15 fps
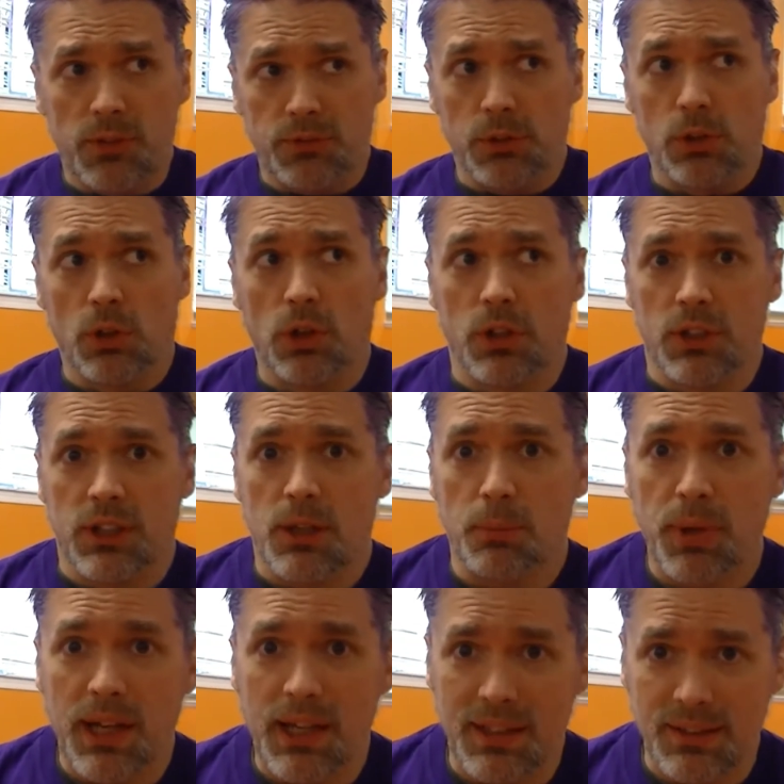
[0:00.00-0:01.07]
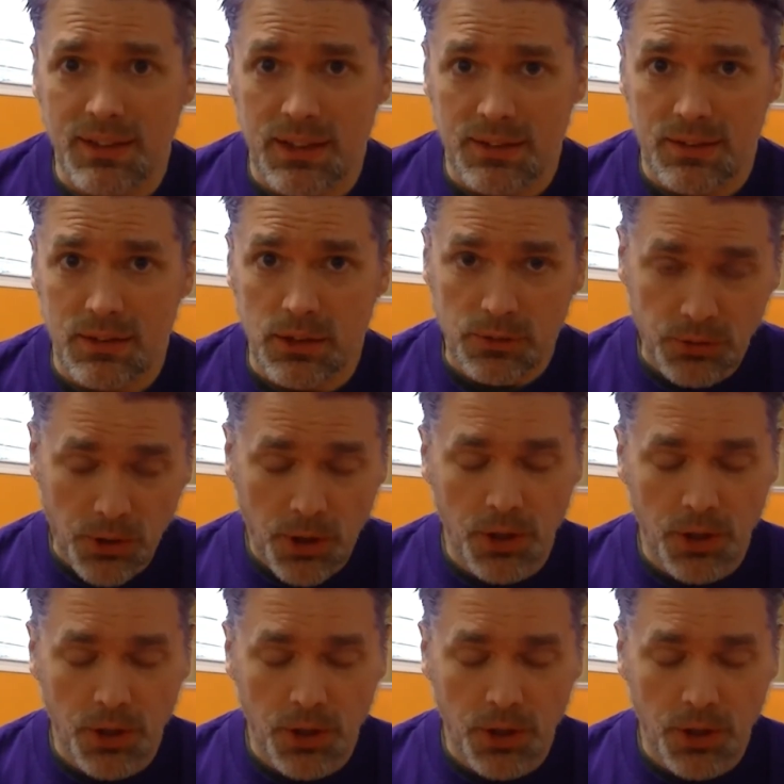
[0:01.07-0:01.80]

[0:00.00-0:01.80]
have to learn to get past that stuff.